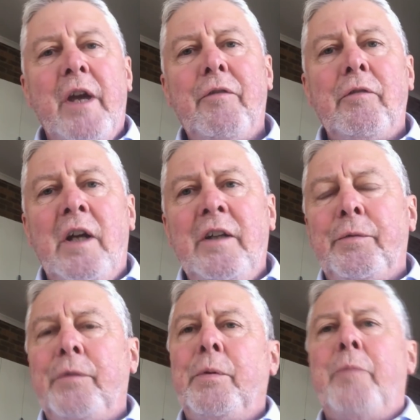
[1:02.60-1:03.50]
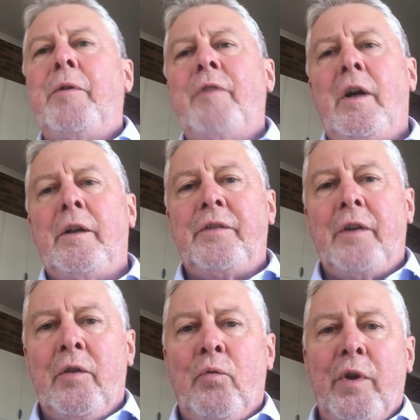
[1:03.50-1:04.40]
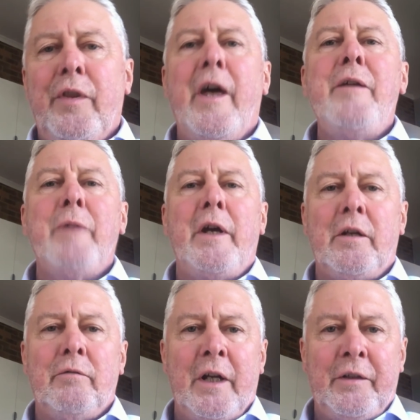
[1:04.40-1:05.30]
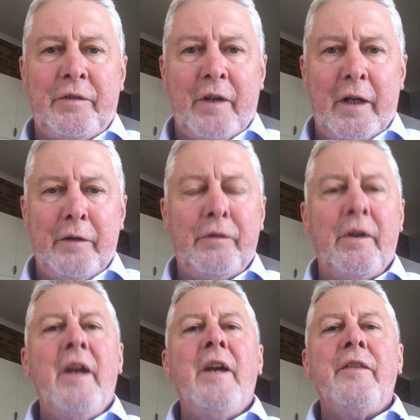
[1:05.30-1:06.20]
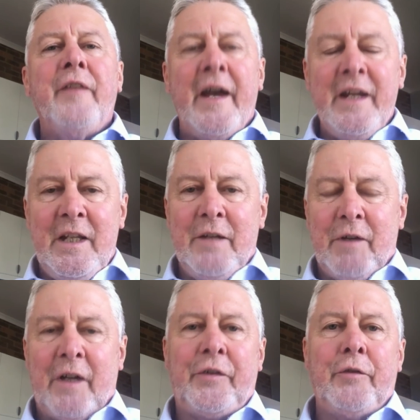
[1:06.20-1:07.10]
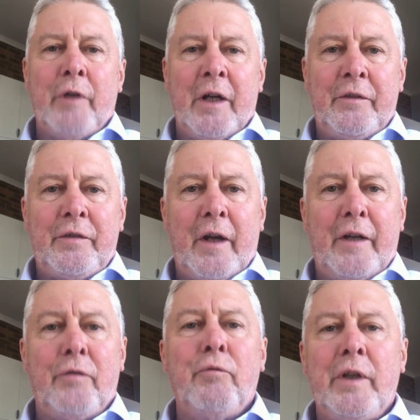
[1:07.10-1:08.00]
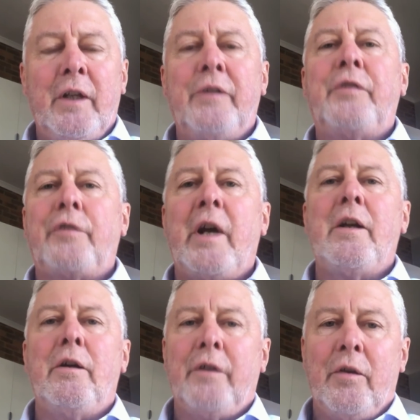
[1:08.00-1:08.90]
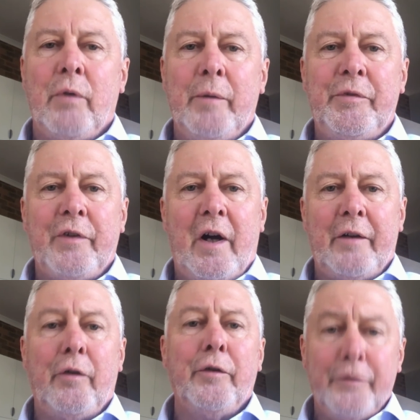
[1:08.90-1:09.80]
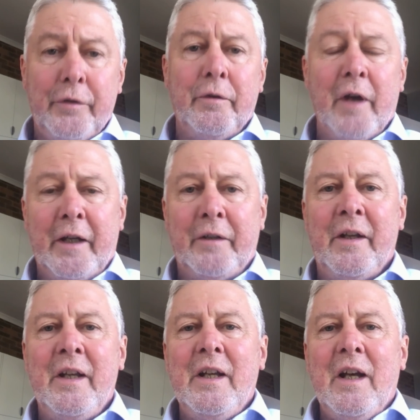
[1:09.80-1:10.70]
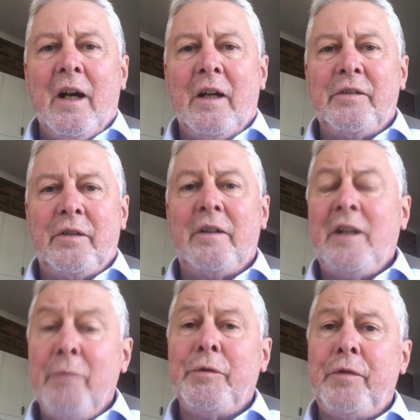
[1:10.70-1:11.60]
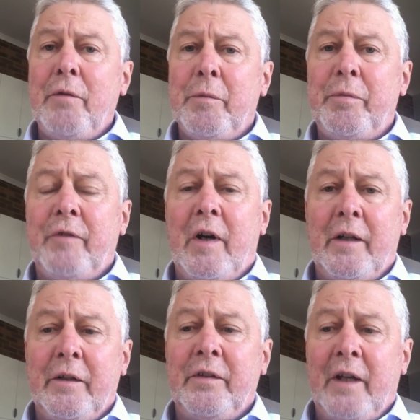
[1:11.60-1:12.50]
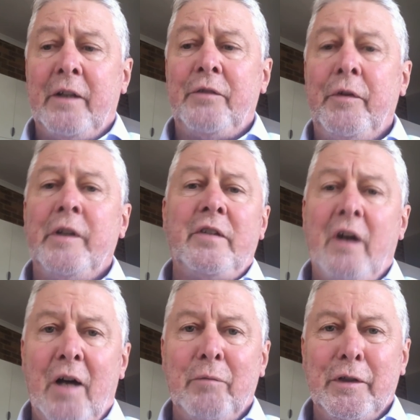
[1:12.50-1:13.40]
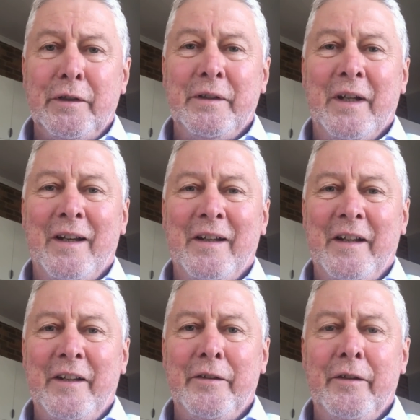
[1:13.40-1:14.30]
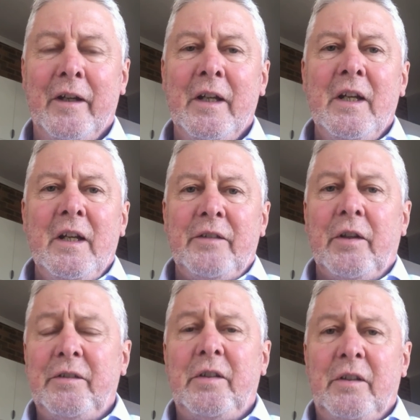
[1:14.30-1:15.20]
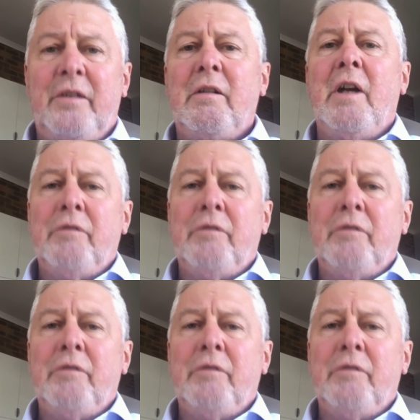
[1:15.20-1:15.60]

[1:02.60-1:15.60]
have arrangements with the providers so that when they make a rate change, they give us the rate change and we get it straight onto the website on the due date. Uh, so it comes from the providers and it's very timely. Uh, and uh, so it's, it's a great